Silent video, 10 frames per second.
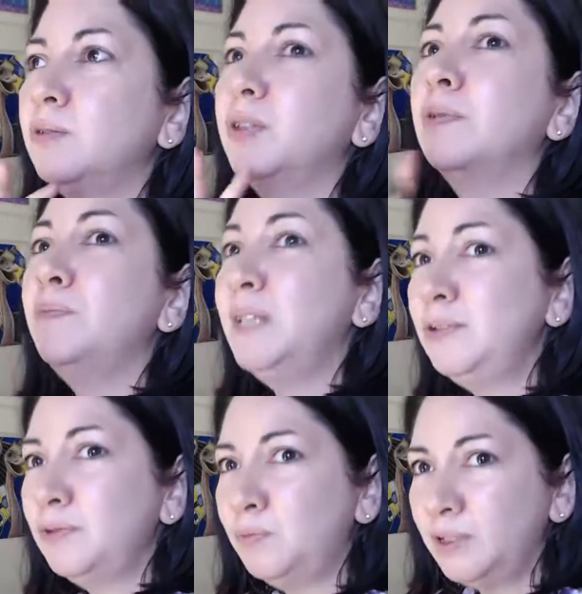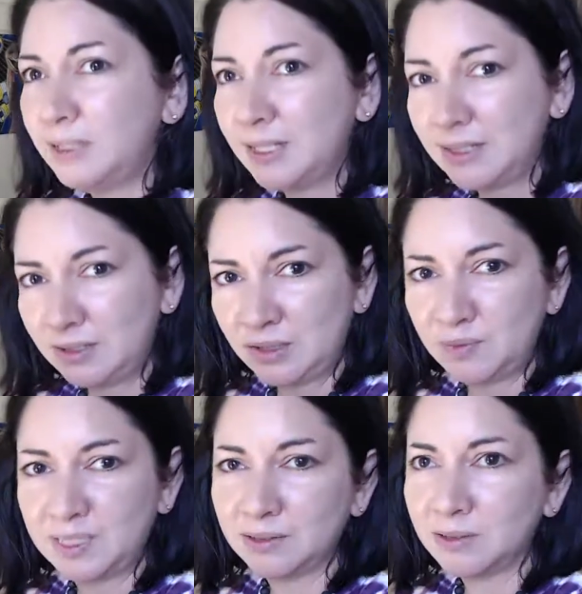were peaceful protesters,
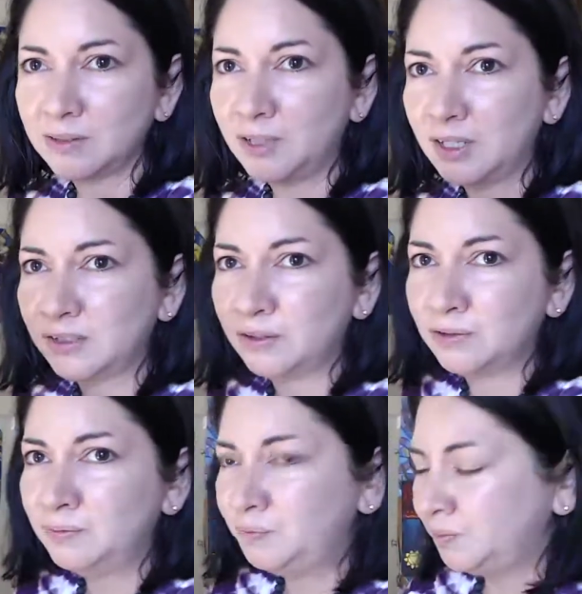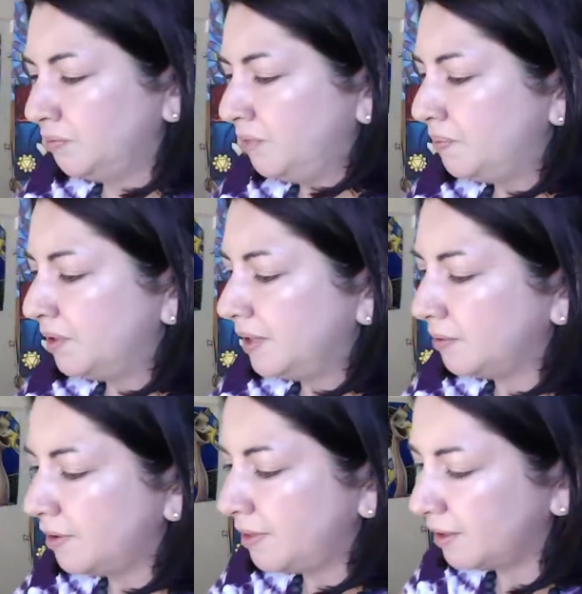but there are also people that
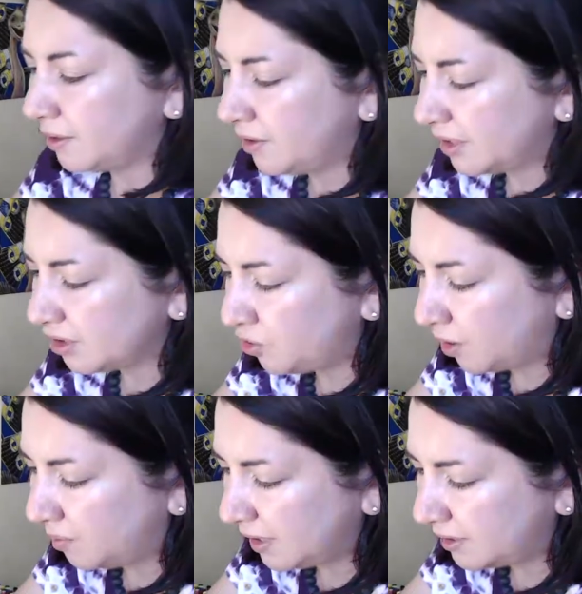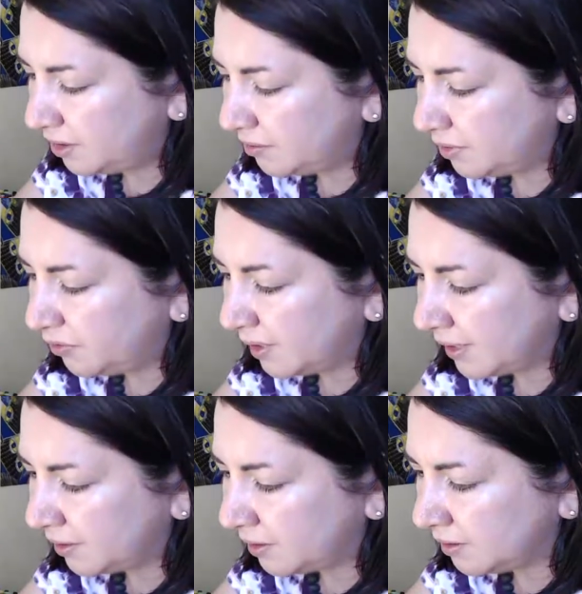were there to cause trouble, as you would
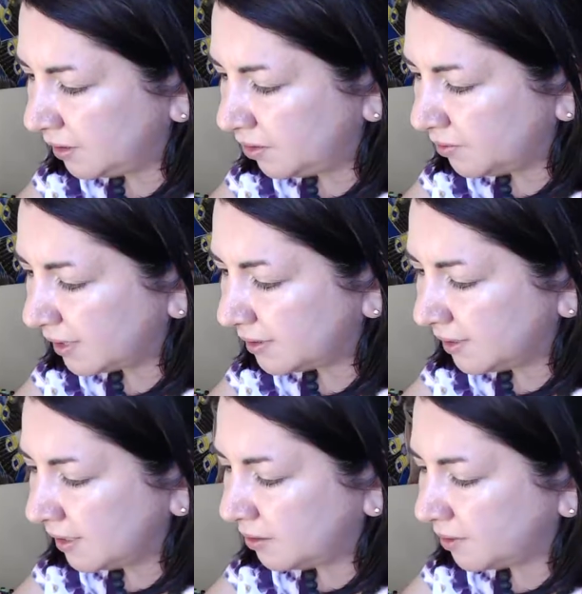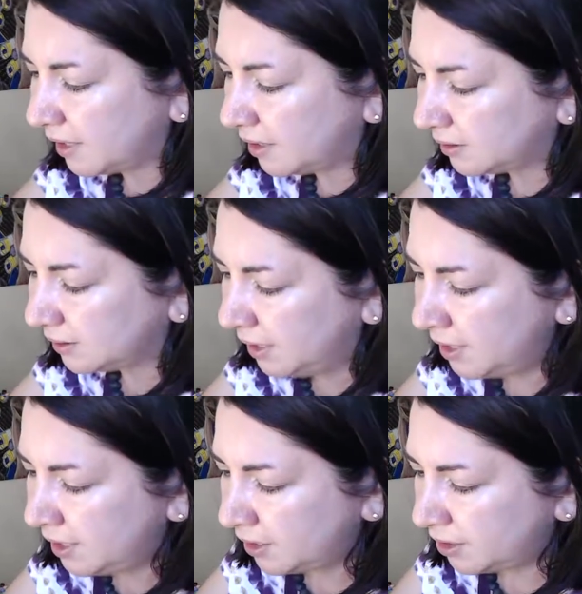find in the US and anywhere else.
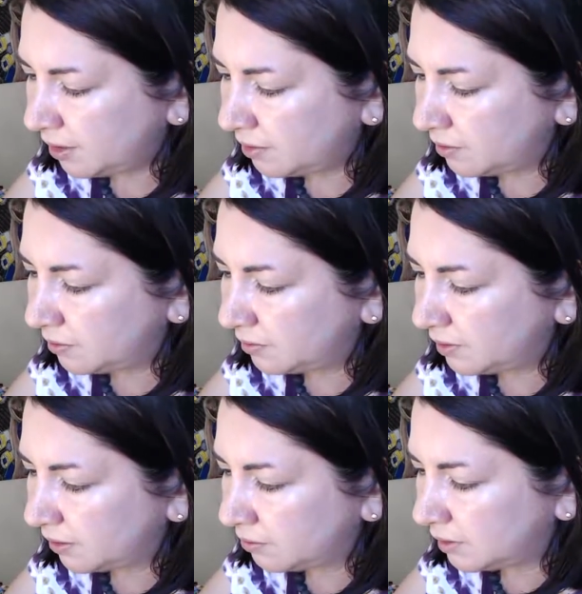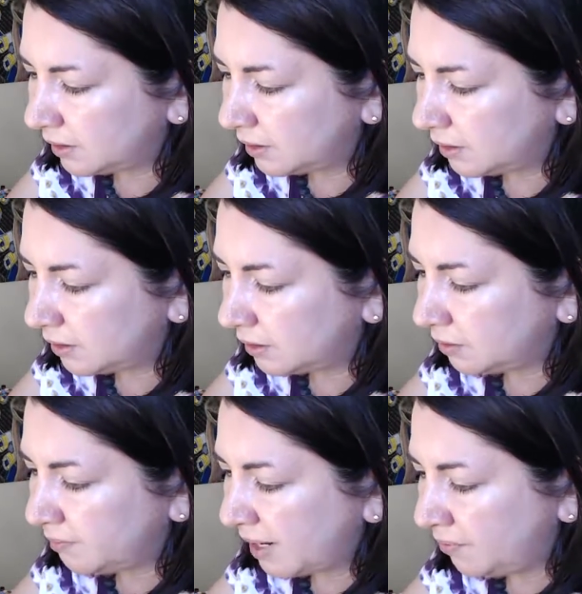So there were
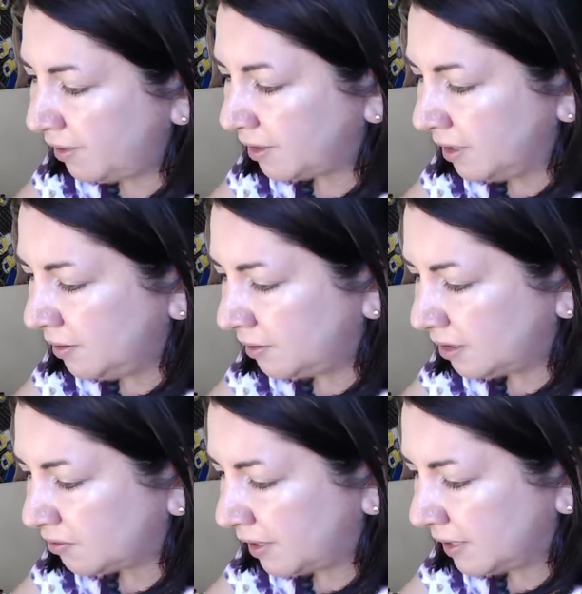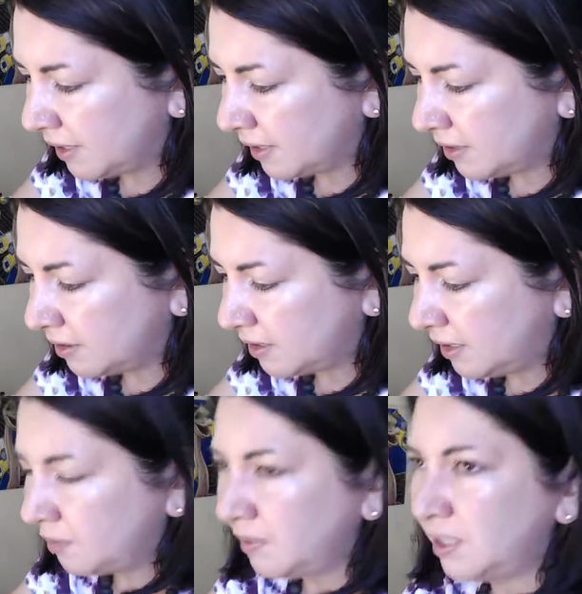men with guns running and
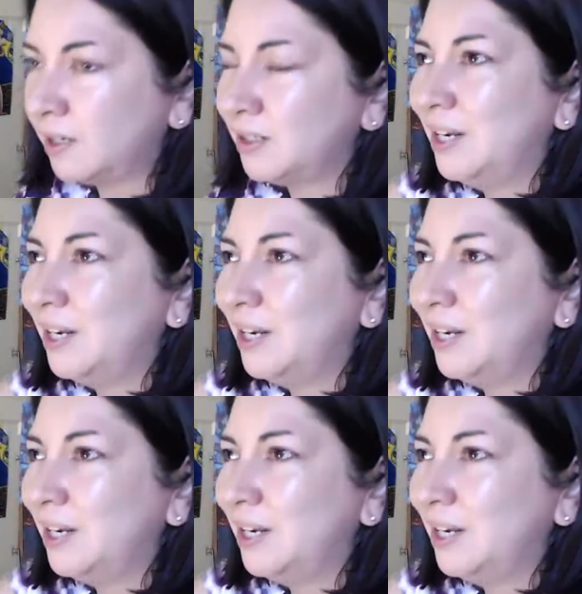telling me not